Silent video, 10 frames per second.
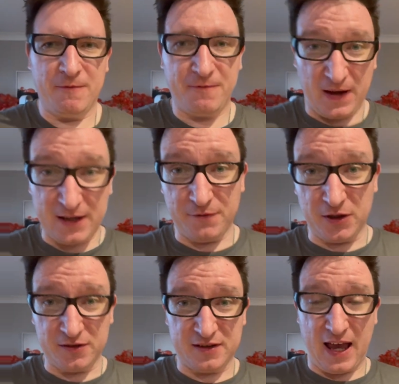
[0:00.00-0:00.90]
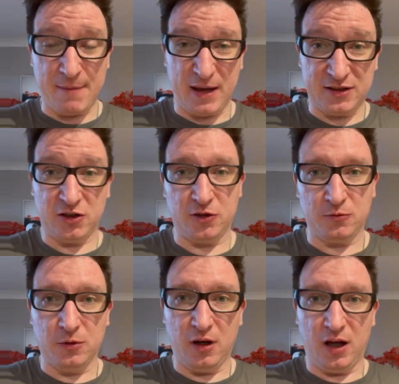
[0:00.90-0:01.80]
favors
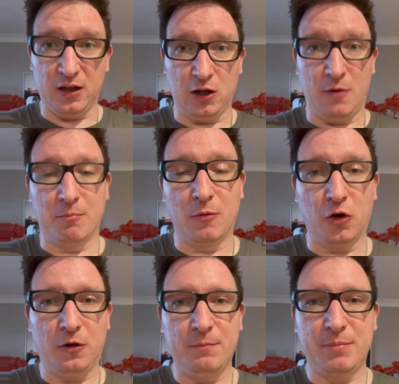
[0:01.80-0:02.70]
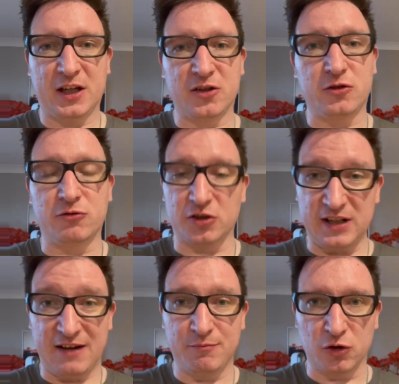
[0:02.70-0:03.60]
MSU a lot more because you just
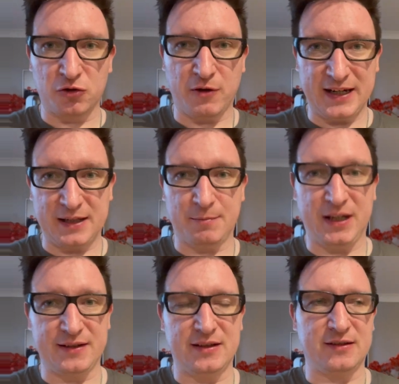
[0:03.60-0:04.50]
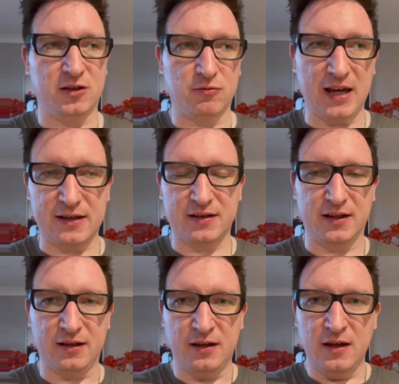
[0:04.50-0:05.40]
have more trading pieces. You get
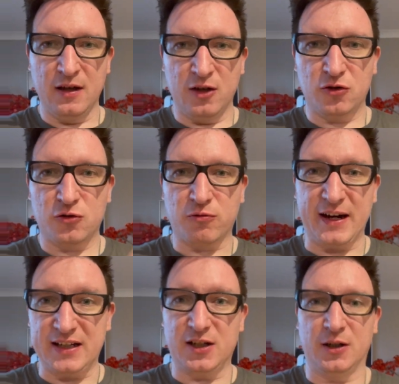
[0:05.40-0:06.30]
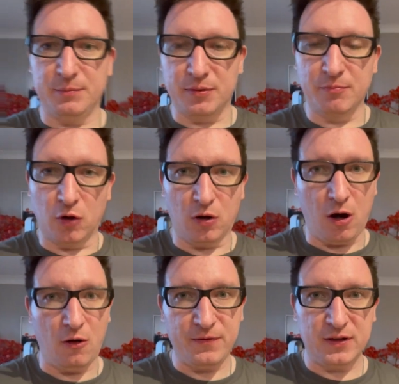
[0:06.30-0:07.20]
to trade up more
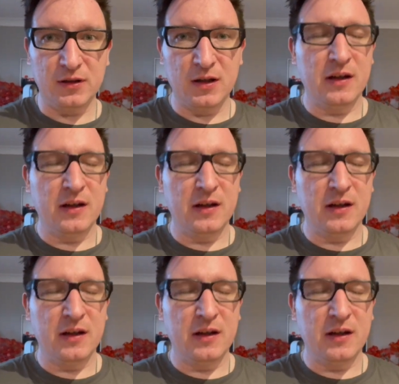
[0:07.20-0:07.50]
often.